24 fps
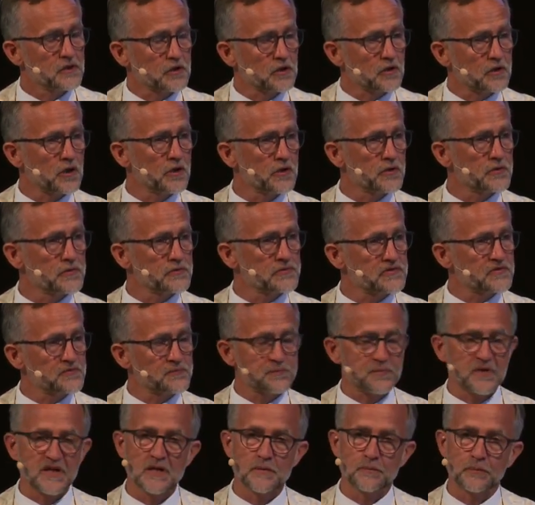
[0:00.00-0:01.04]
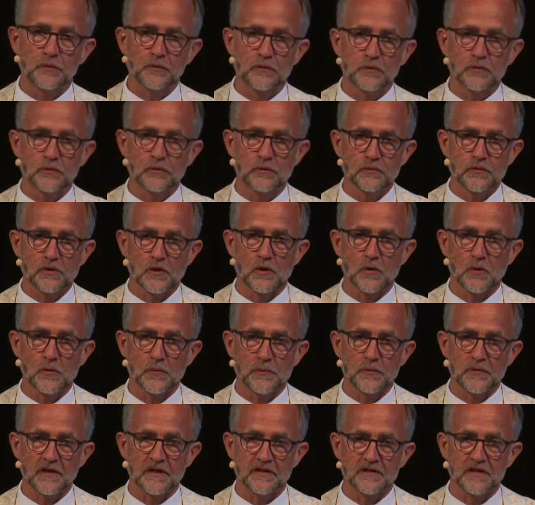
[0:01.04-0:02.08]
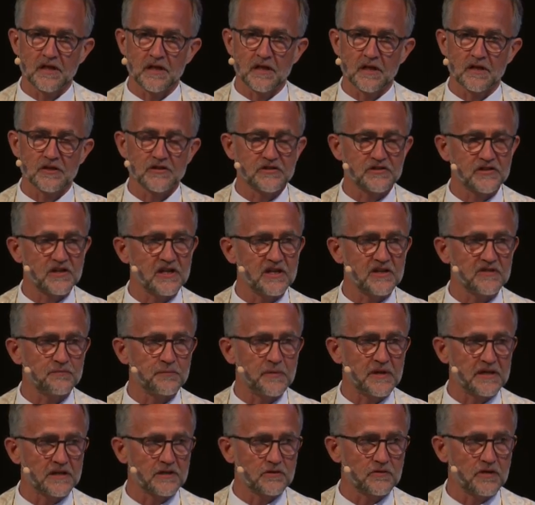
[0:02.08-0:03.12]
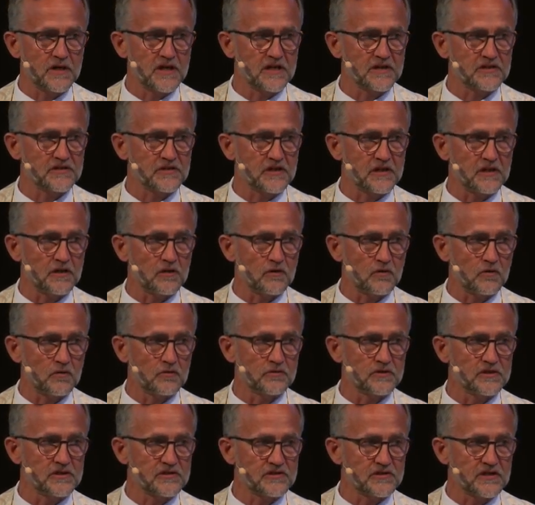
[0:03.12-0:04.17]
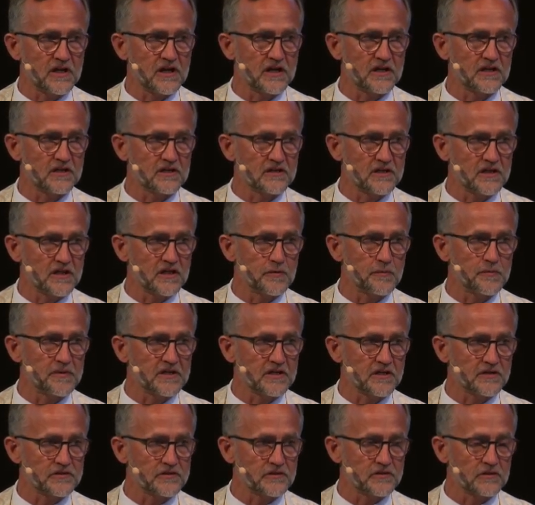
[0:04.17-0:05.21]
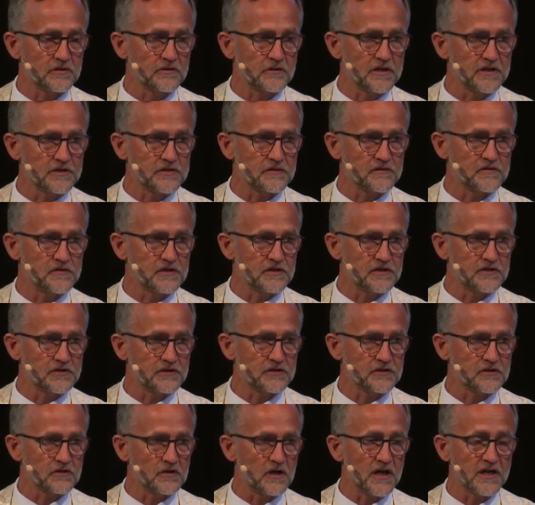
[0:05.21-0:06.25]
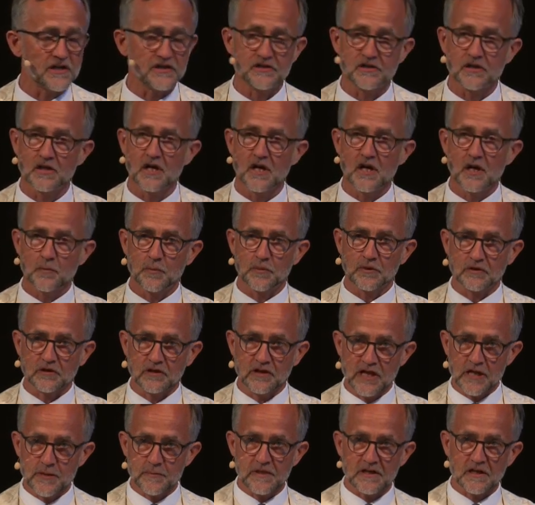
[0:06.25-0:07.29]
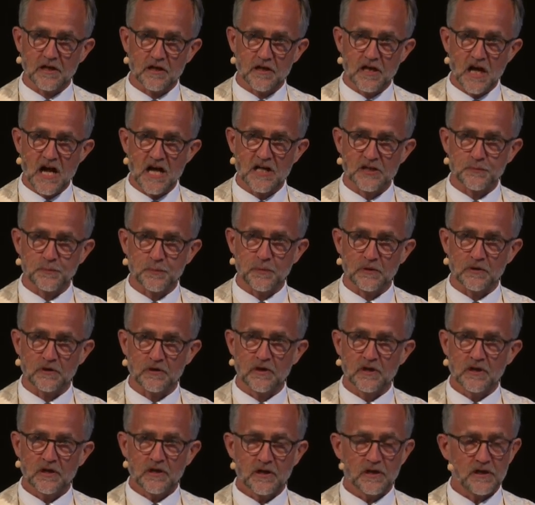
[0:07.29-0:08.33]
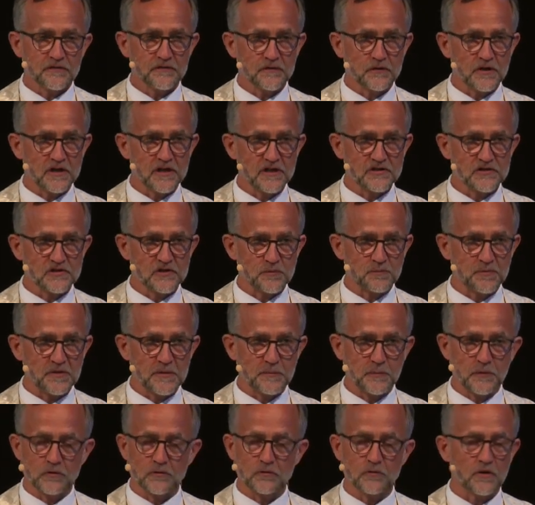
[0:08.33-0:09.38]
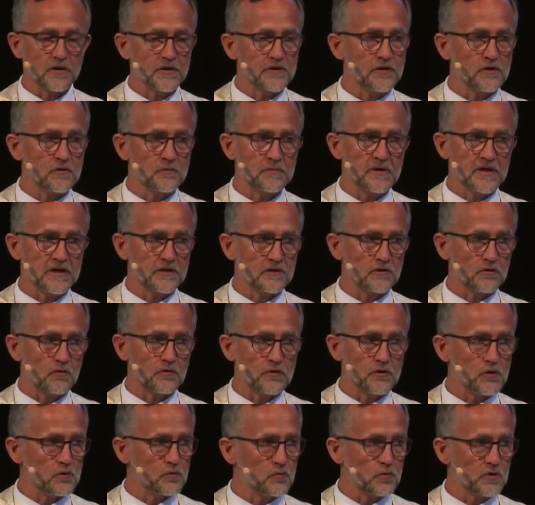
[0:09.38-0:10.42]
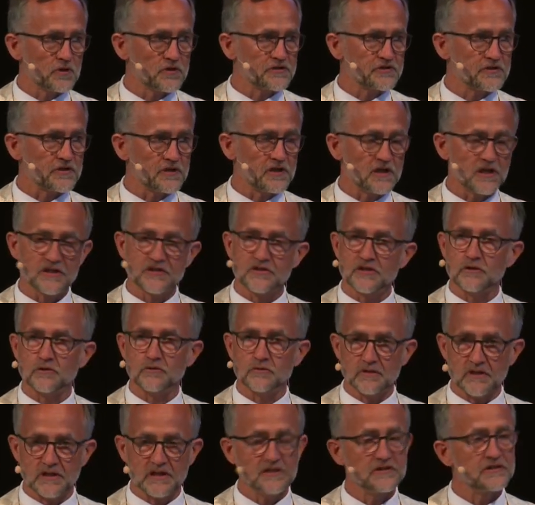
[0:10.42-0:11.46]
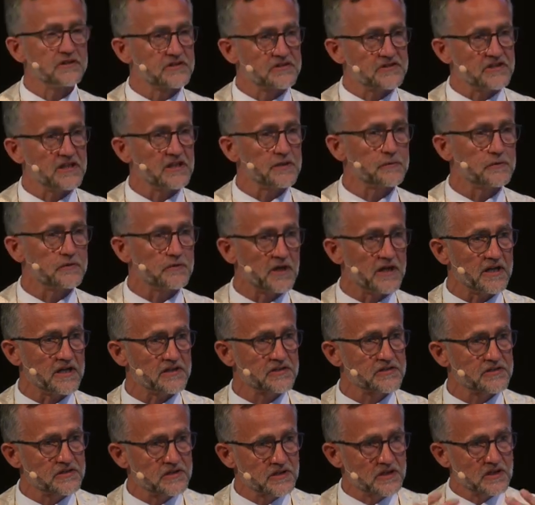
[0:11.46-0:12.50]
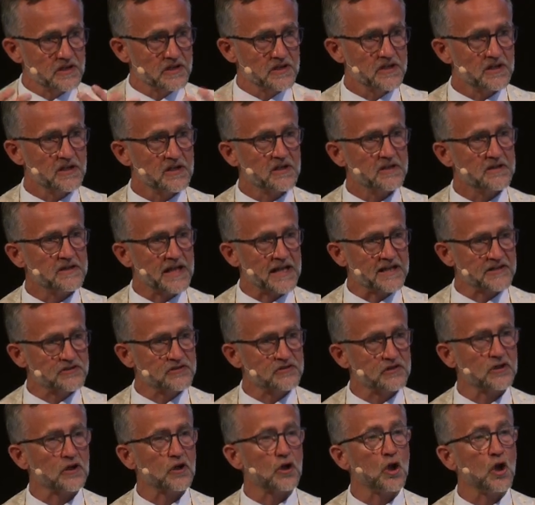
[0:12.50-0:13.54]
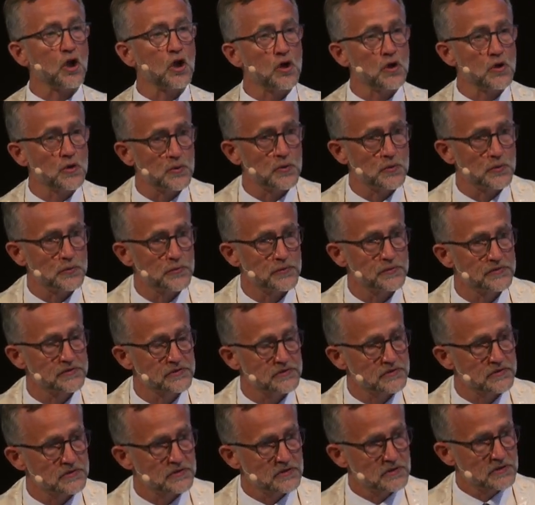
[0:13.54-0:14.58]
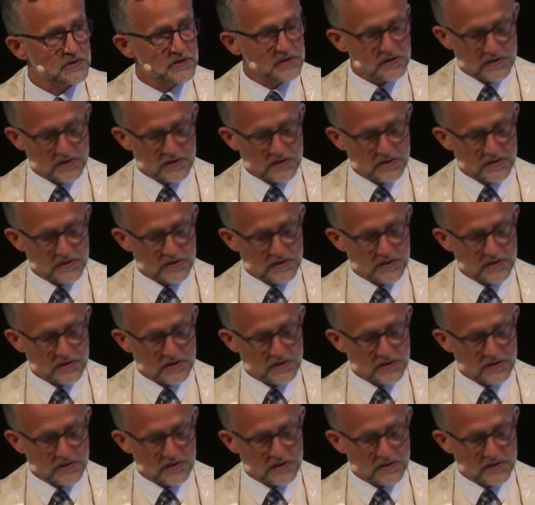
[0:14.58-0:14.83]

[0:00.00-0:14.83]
The clothes of people who know that they are saved by grace and are only standing there because of the grace of Jesus Christ, proclaiming a gospel of grace to people who are no better or no worse than us and who need the same grace. That's the clothes